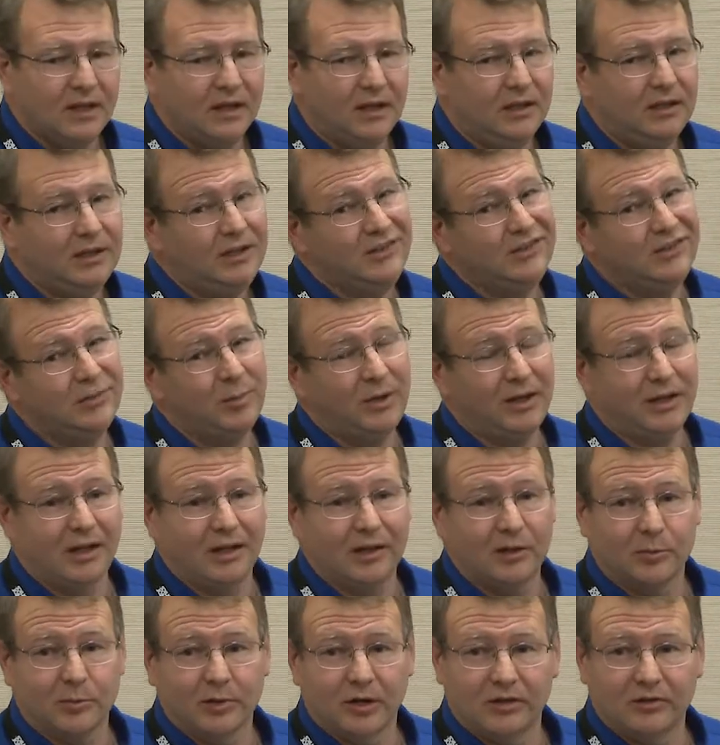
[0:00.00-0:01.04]
It needs to be an
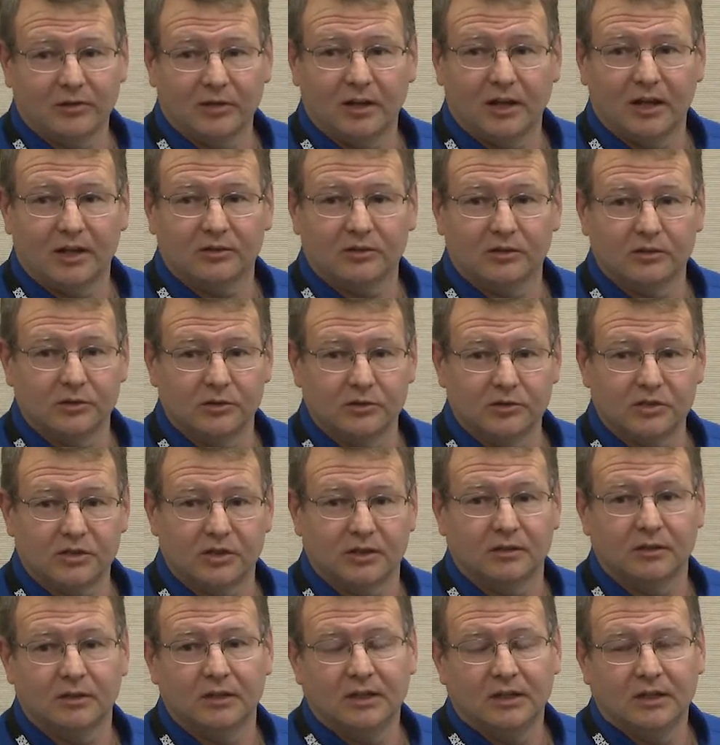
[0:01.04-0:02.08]
enterprise-class
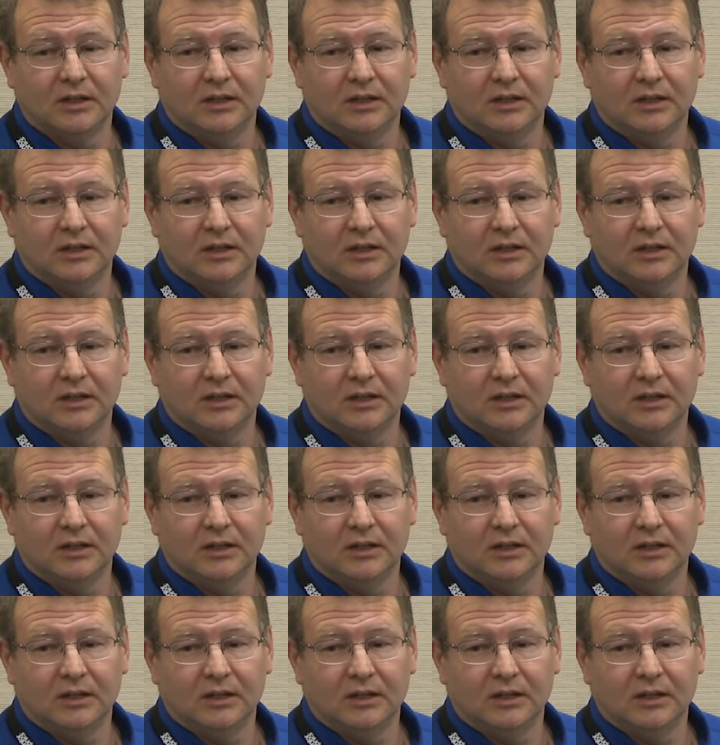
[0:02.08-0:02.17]
solution.